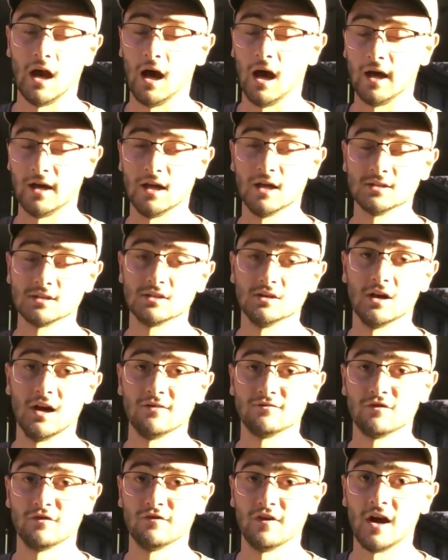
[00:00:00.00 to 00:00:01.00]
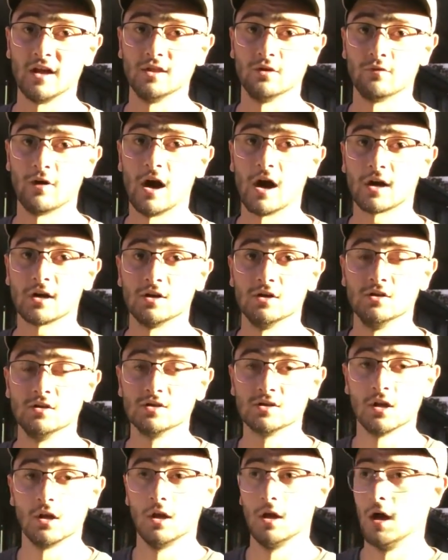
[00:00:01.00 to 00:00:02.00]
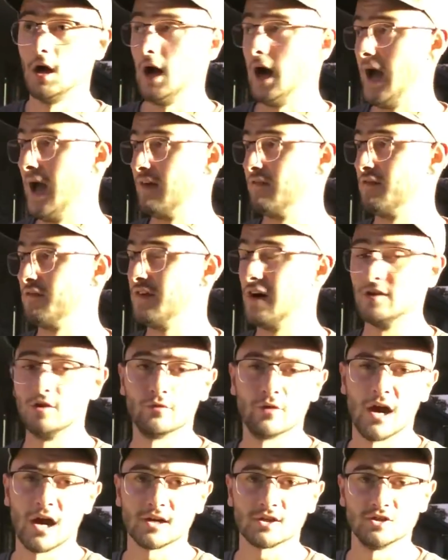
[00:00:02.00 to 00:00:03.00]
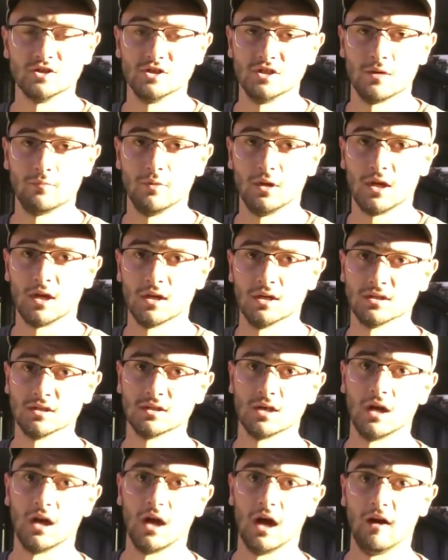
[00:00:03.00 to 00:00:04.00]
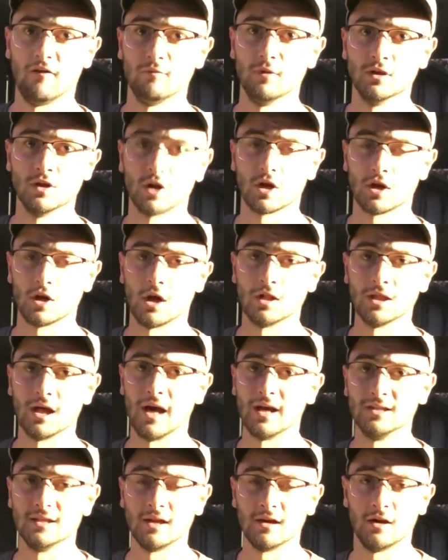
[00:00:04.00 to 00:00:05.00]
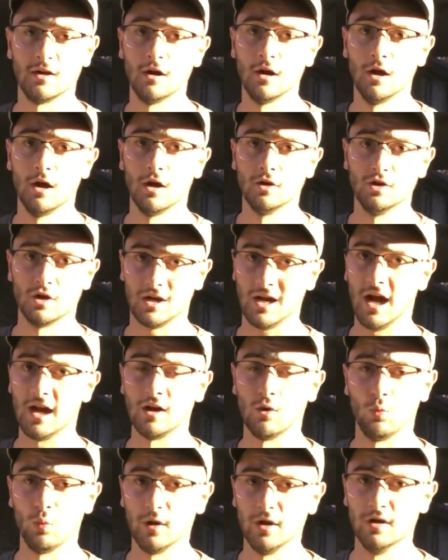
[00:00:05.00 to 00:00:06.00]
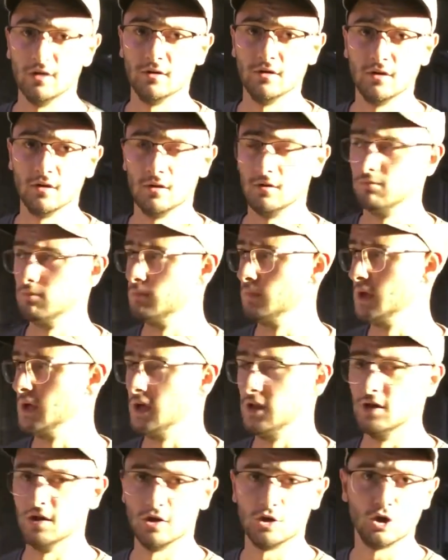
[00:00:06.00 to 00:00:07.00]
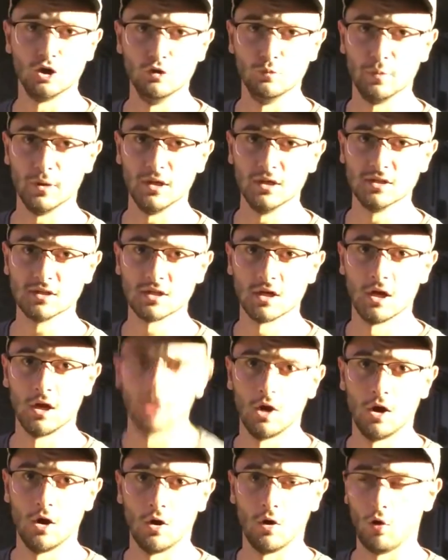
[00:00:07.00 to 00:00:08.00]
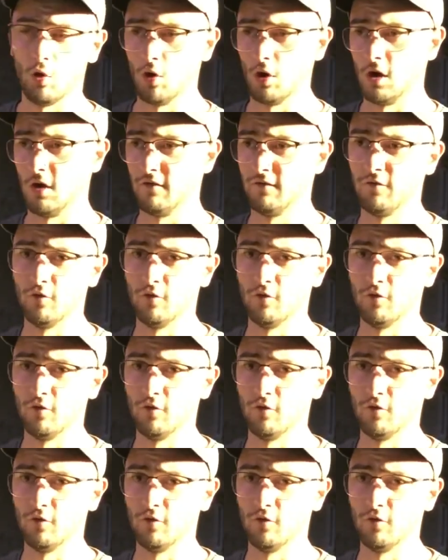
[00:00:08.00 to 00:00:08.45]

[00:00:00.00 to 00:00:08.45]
I yet still have to find the rockers. I haven't found the rockers yet because I've been looking online. They're kind of weird. They're either a 2-piece or